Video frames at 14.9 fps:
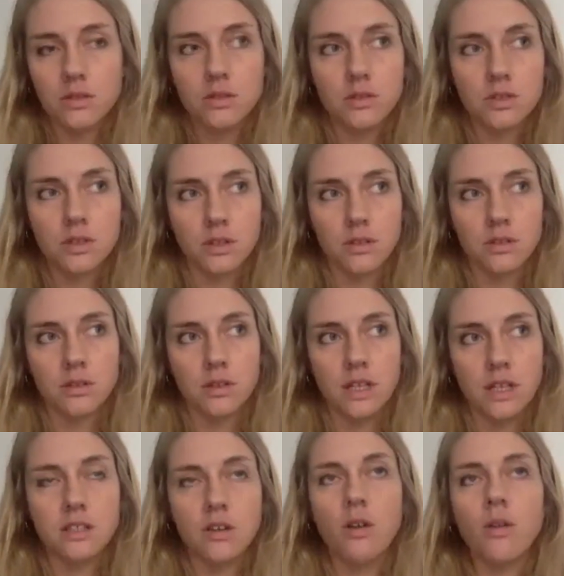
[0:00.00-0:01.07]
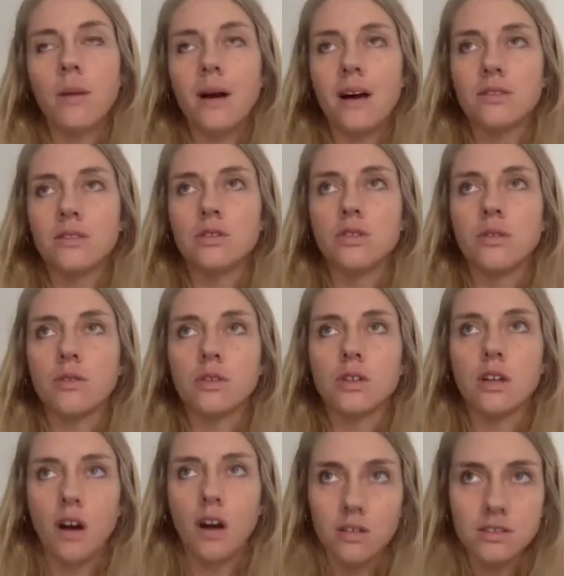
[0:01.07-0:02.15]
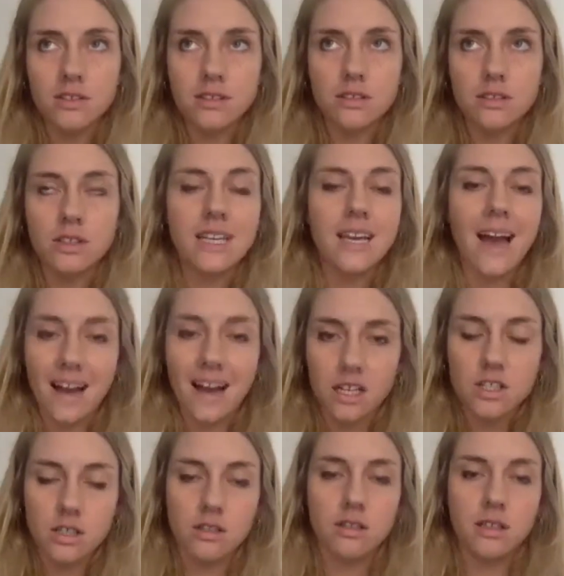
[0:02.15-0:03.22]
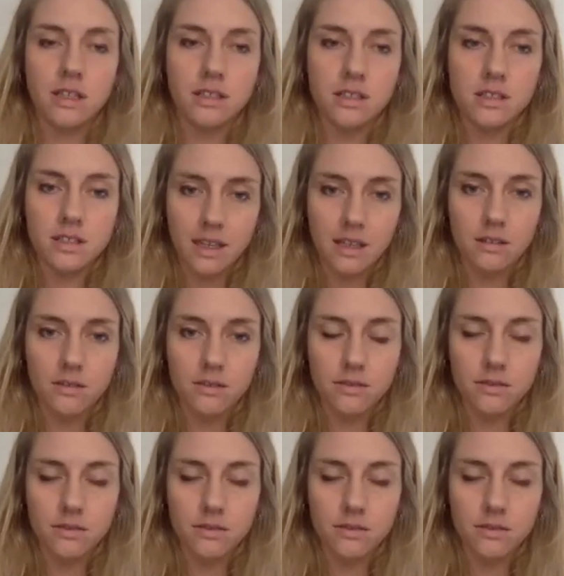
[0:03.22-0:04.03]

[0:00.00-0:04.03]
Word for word: So it's all about the con the action itself